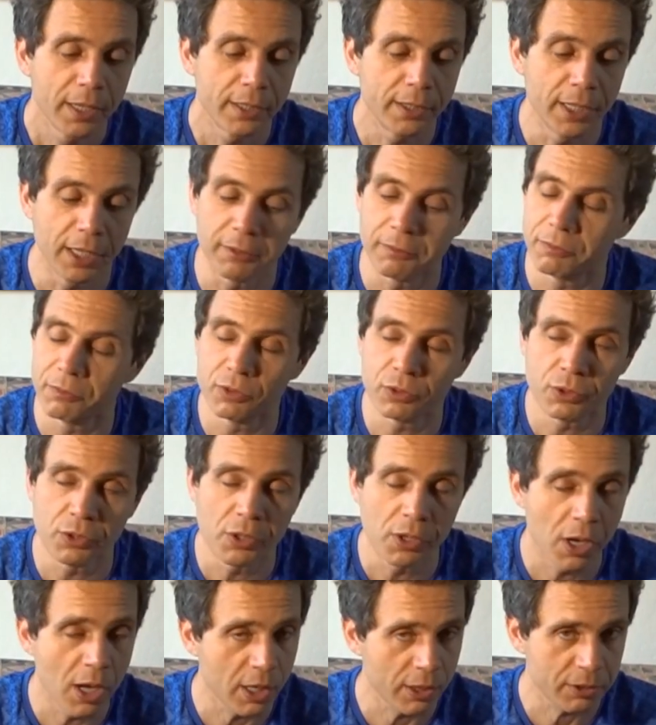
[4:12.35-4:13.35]
they would
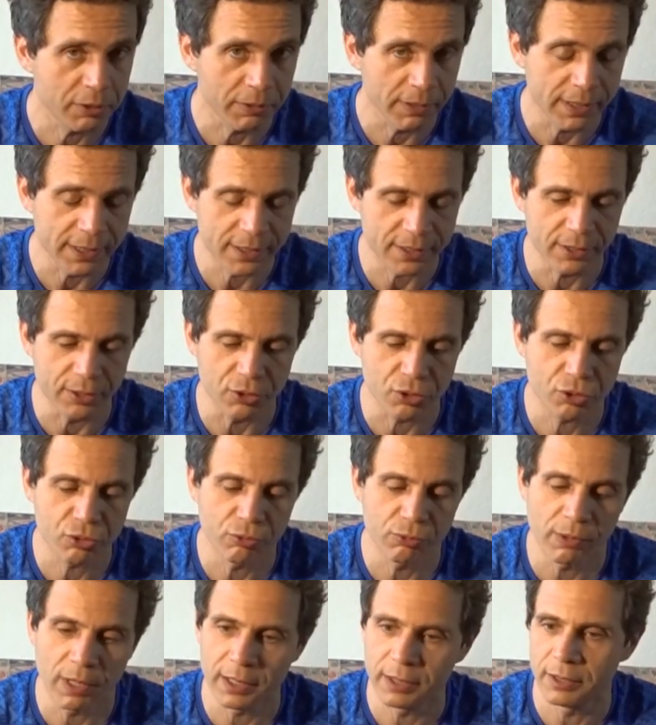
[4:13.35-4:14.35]
not release this
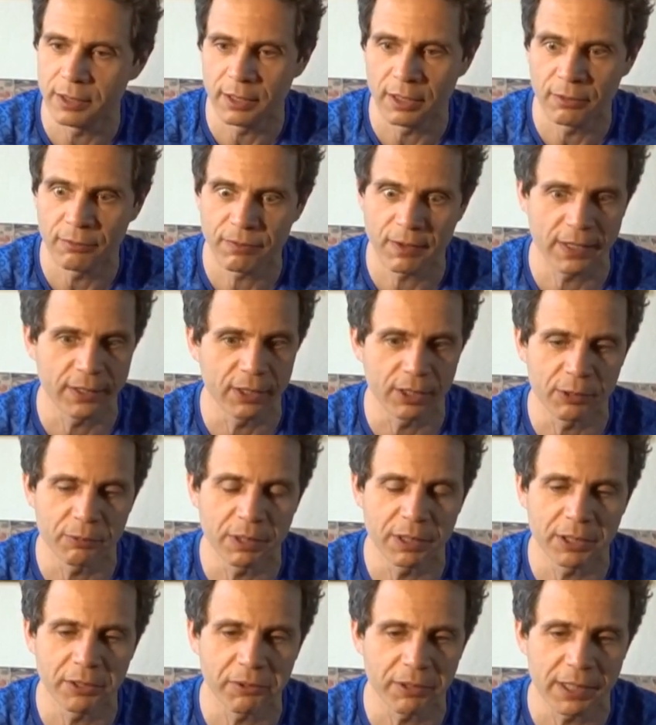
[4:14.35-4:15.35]
shoe, and finally
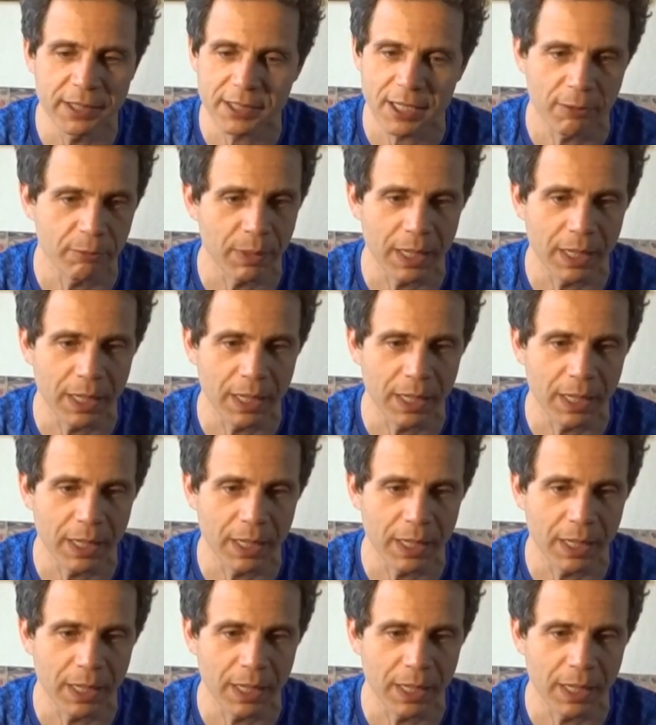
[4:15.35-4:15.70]
when they released it,